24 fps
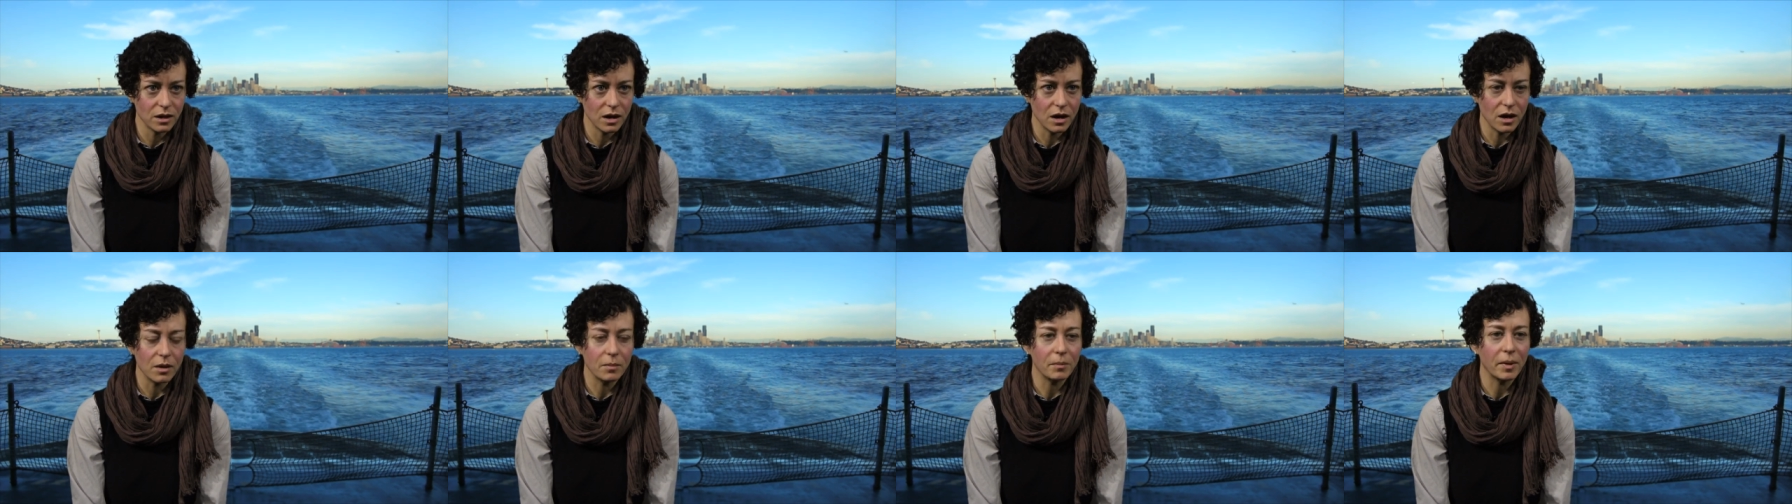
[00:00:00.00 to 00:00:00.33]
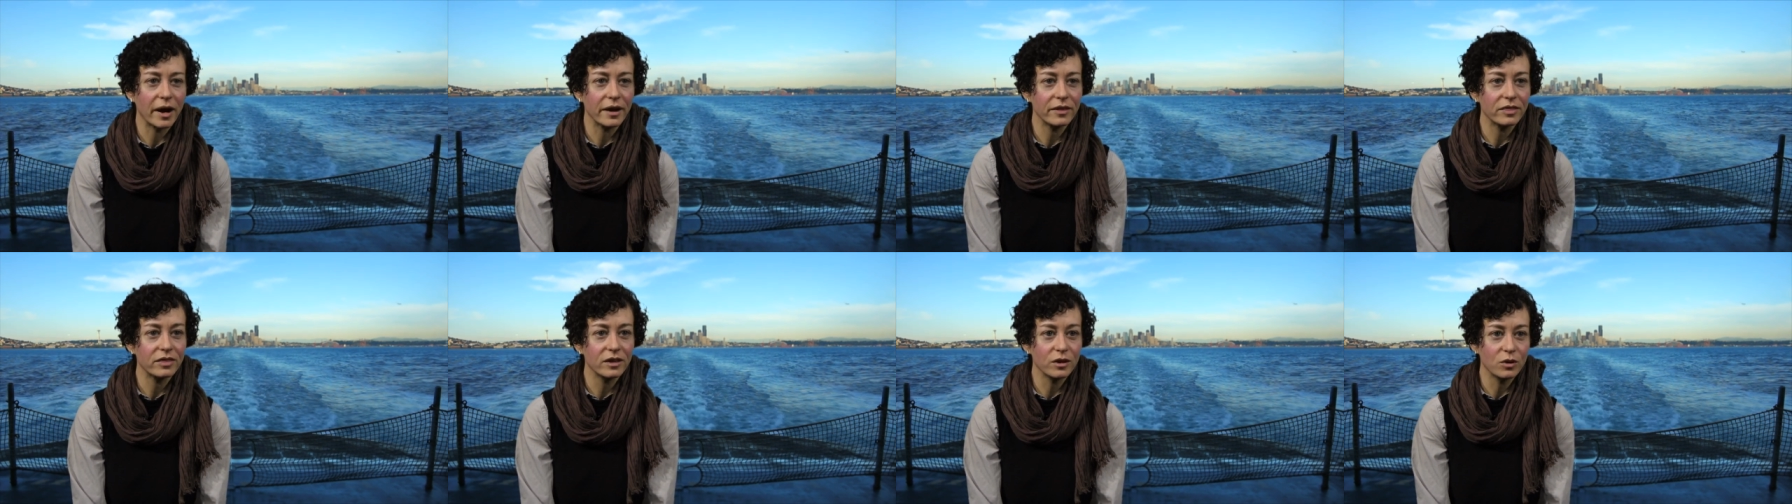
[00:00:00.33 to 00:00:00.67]
Um,
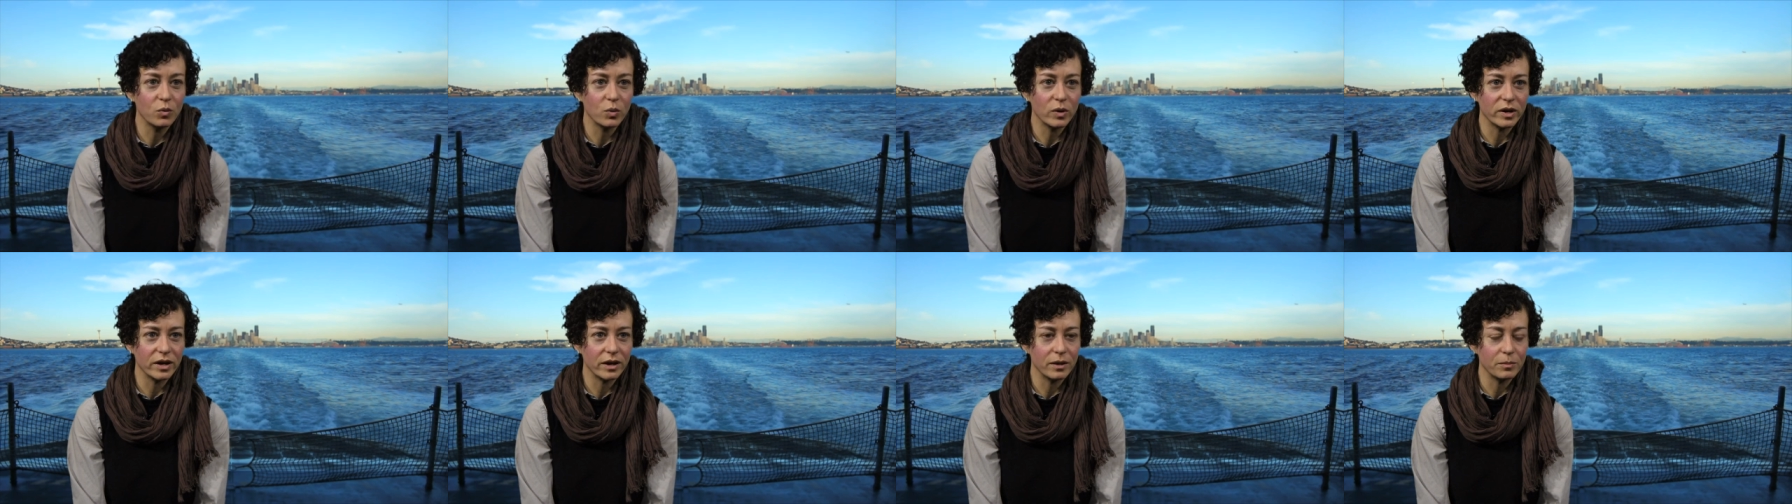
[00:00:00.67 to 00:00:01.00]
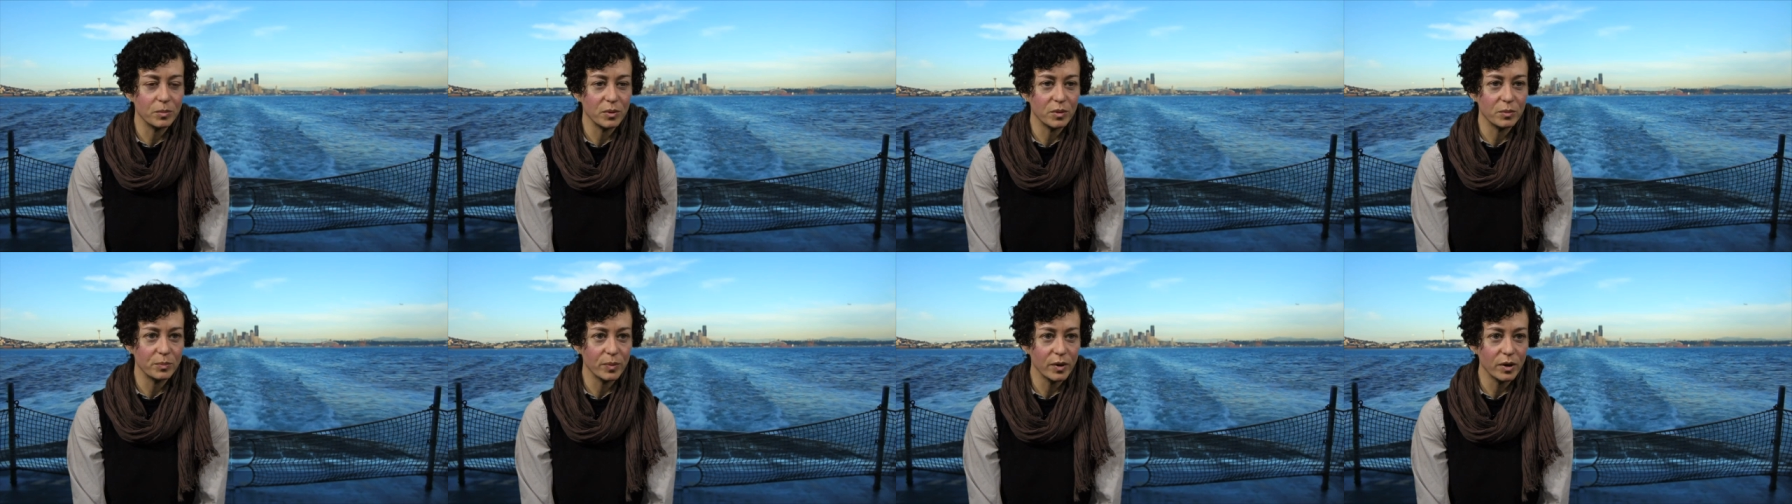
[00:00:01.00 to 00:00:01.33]
I think when I
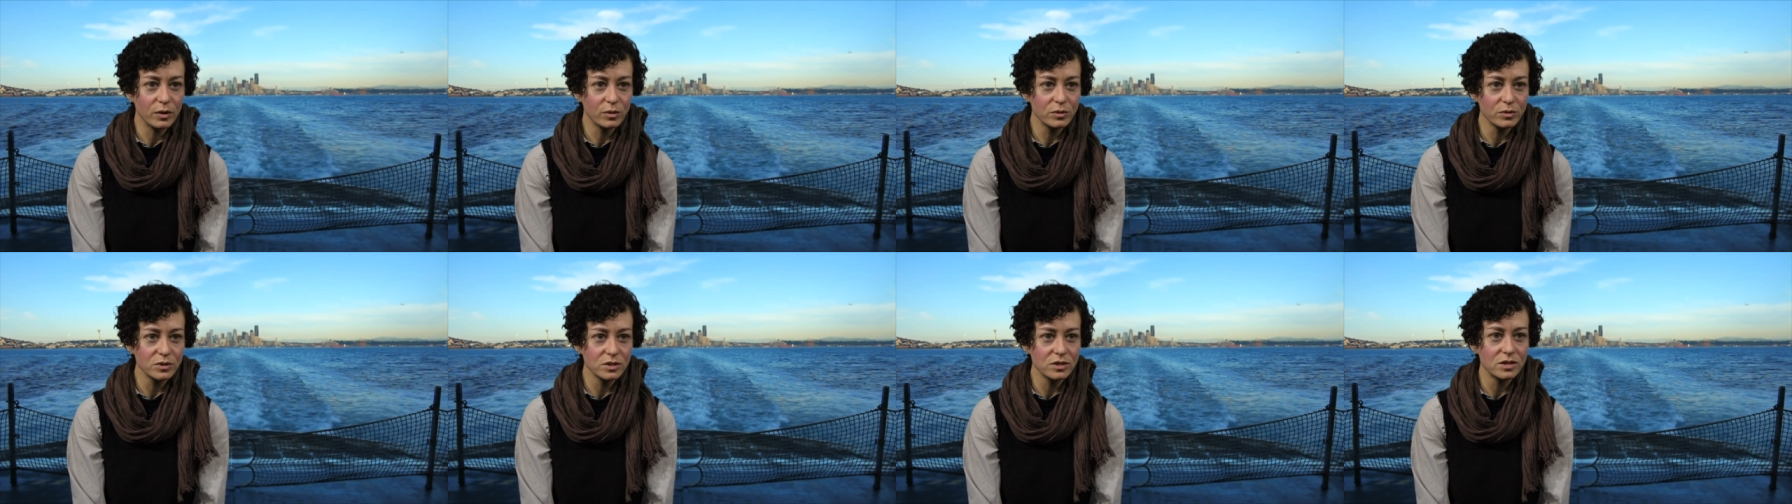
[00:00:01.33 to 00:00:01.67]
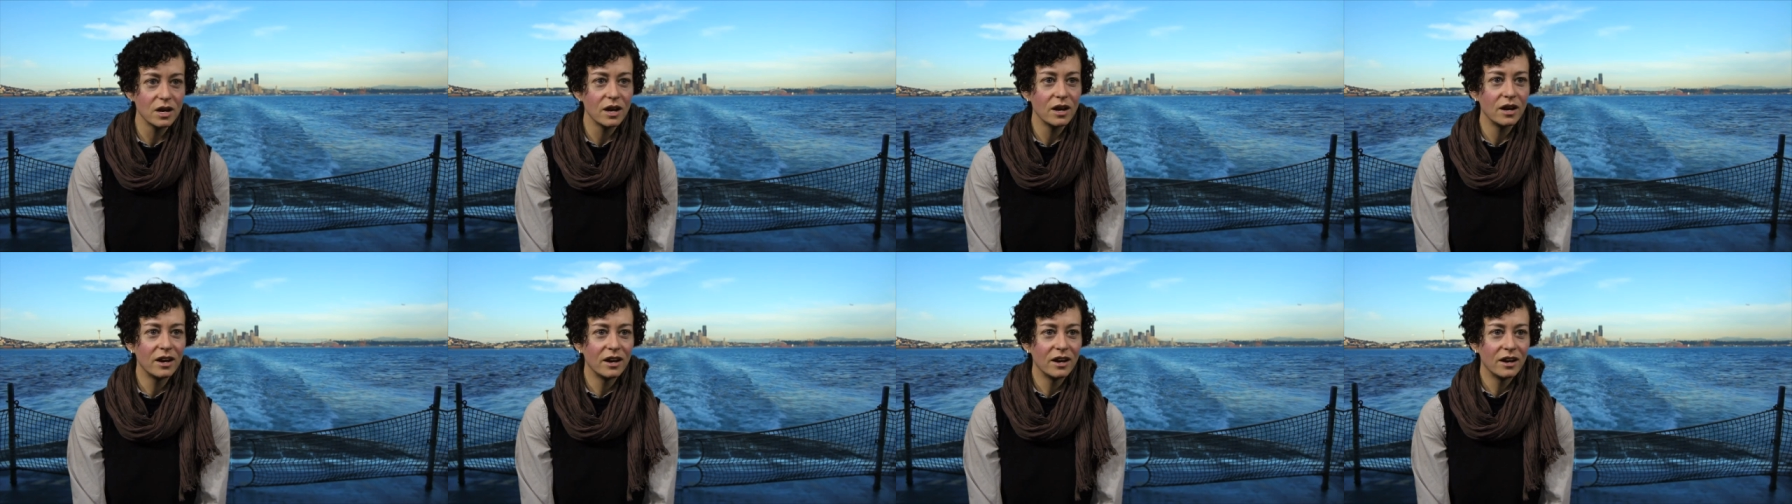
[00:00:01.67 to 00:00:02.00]
proposed